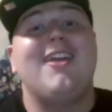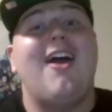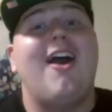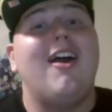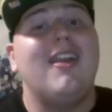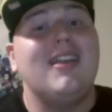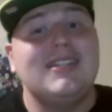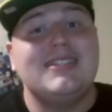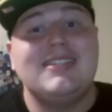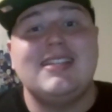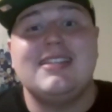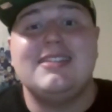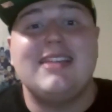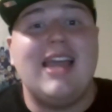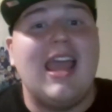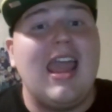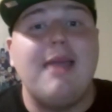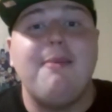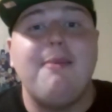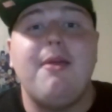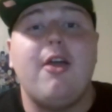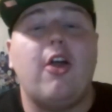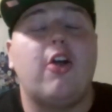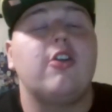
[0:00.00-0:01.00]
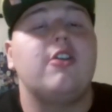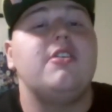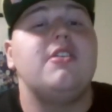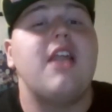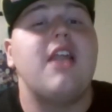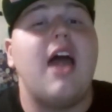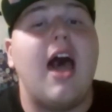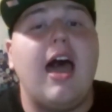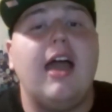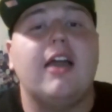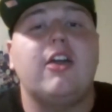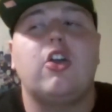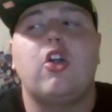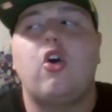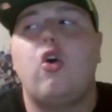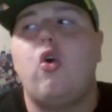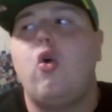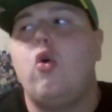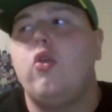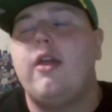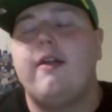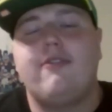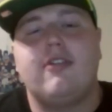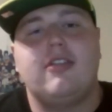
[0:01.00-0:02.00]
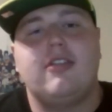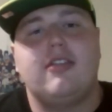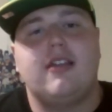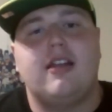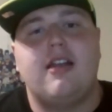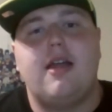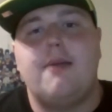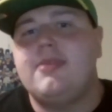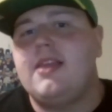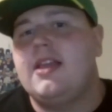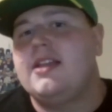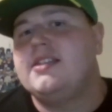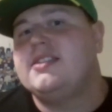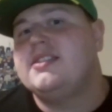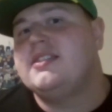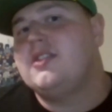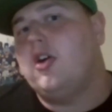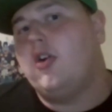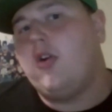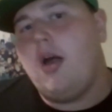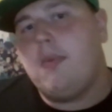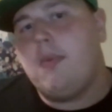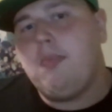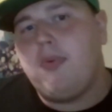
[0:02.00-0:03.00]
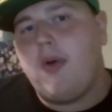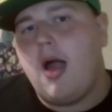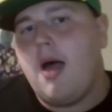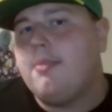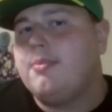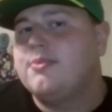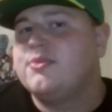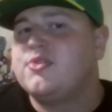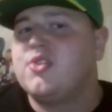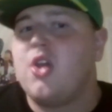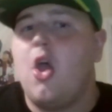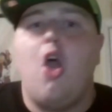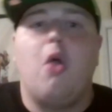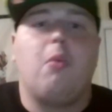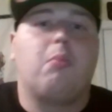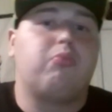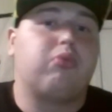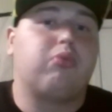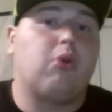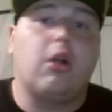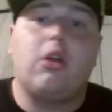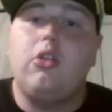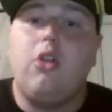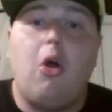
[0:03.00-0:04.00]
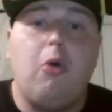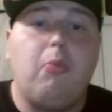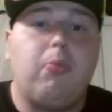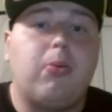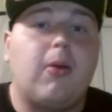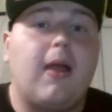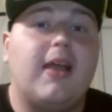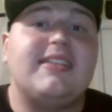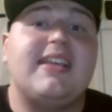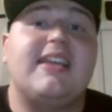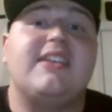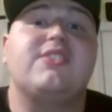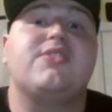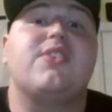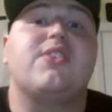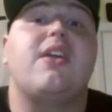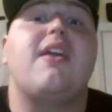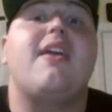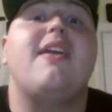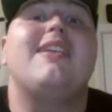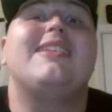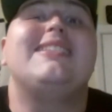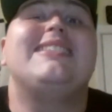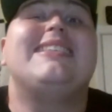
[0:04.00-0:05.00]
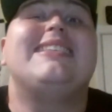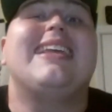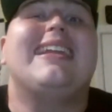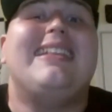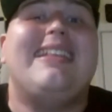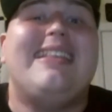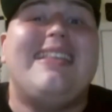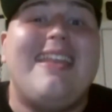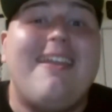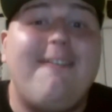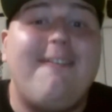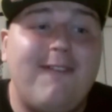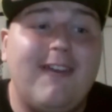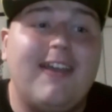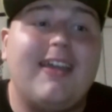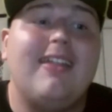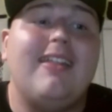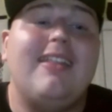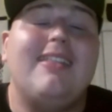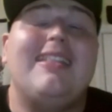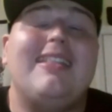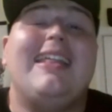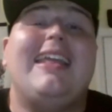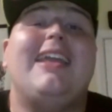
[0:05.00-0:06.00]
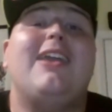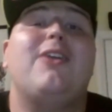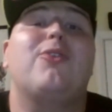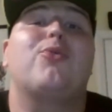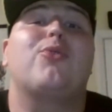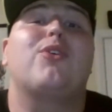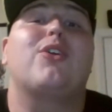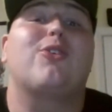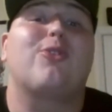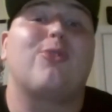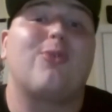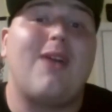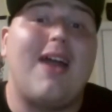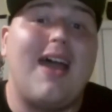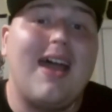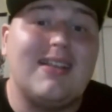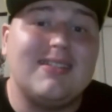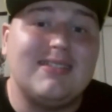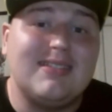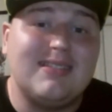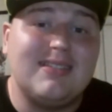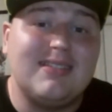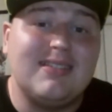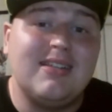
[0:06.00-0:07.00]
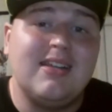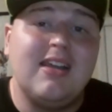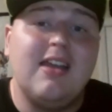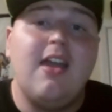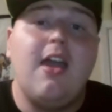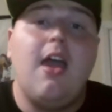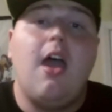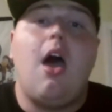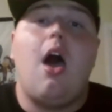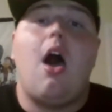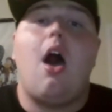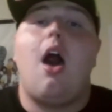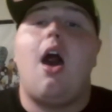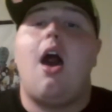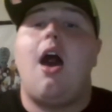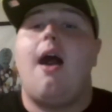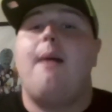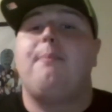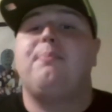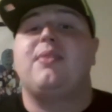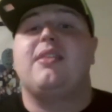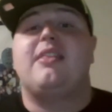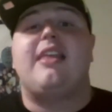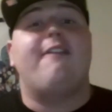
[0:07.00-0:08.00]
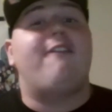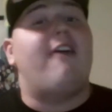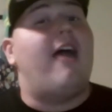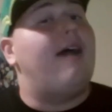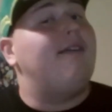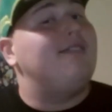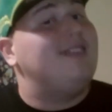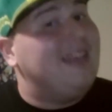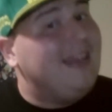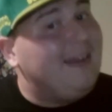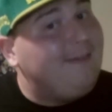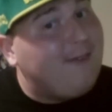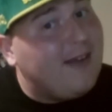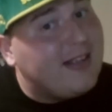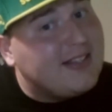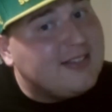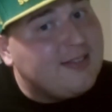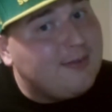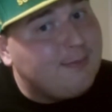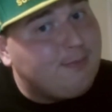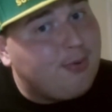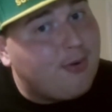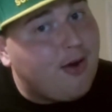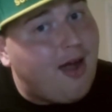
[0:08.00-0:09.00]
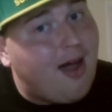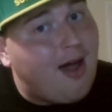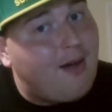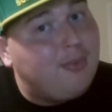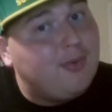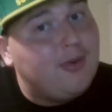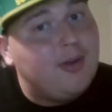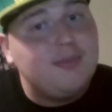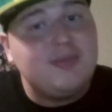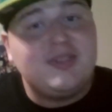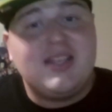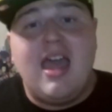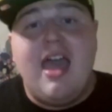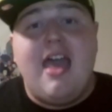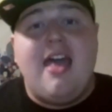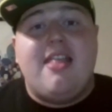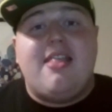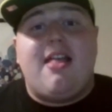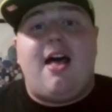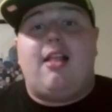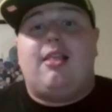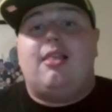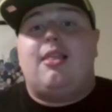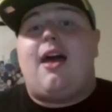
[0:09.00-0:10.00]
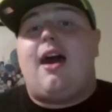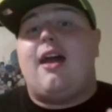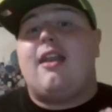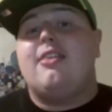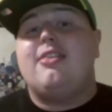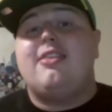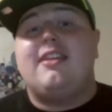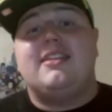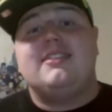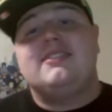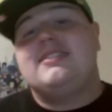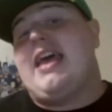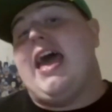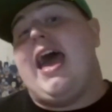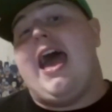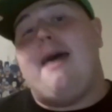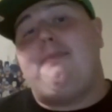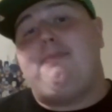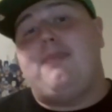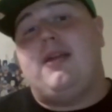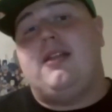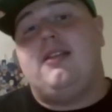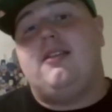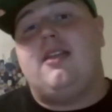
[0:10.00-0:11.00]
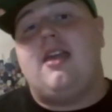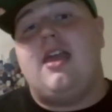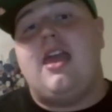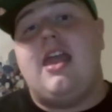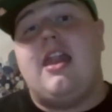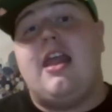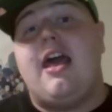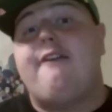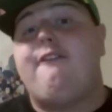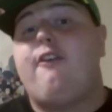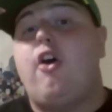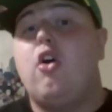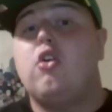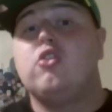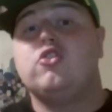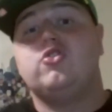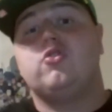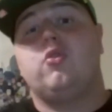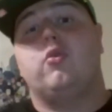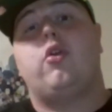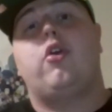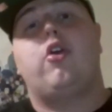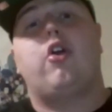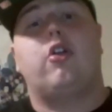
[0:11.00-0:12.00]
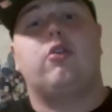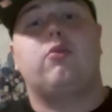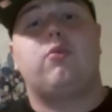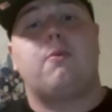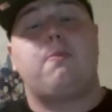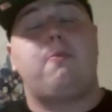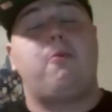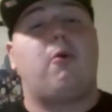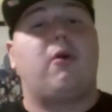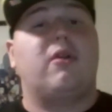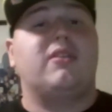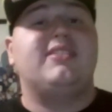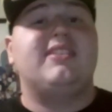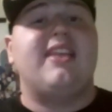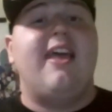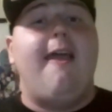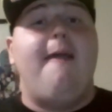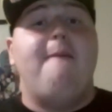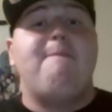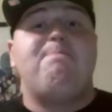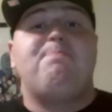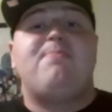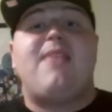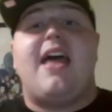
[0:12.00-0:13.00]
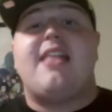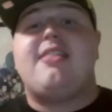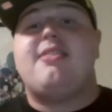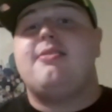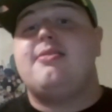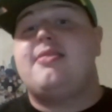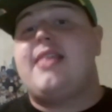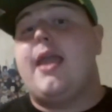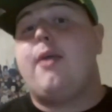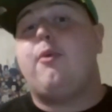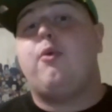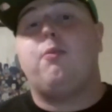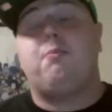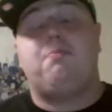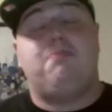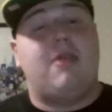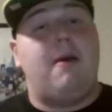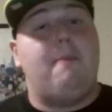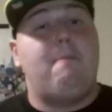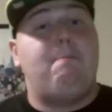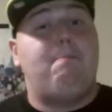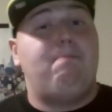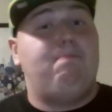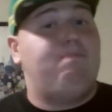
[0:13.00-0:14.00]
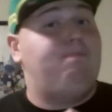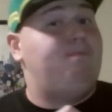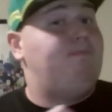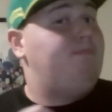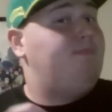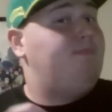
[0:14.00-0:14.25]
Giannis and Dame are not going to hold everything up. They still got problems. Brook Lopez has significantly regressed. Um, they've had defensive problems. A lot of things happen, and I've also heard reports that they the